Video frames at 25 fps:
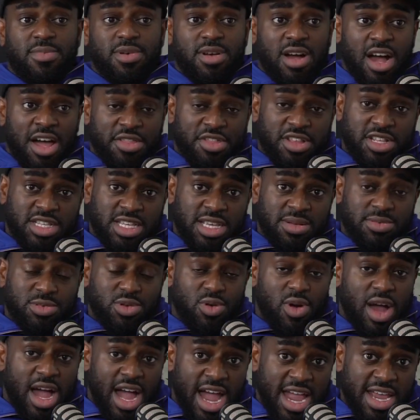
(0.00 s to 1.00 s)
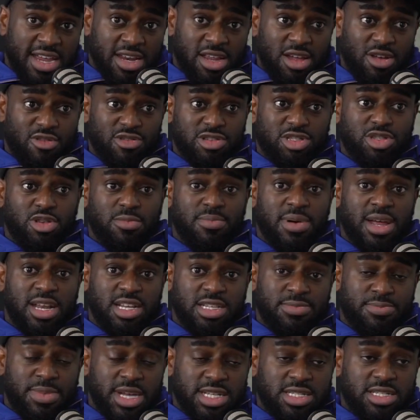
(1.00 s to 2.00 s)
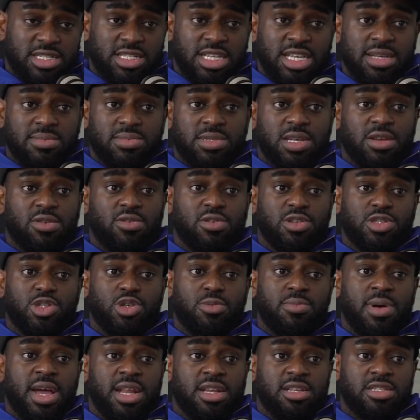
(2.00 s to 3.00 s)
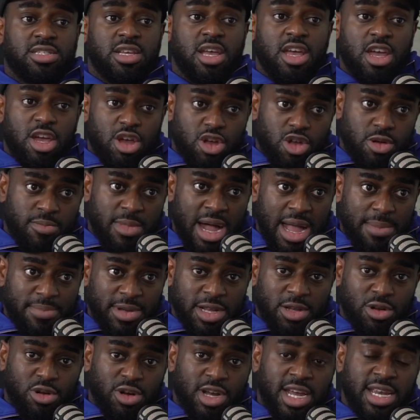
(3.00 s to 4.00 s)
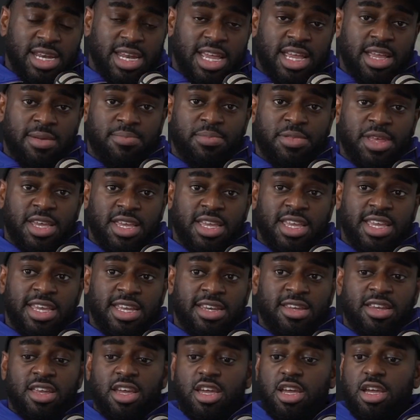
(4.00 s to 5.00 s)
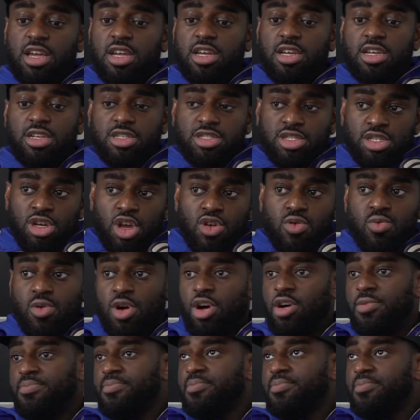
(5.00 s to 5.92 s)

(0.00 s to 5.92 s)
Other teams who are higher than Crystal Palace, better teams than Crystal Palace, who might be looking at him thinking, you know what?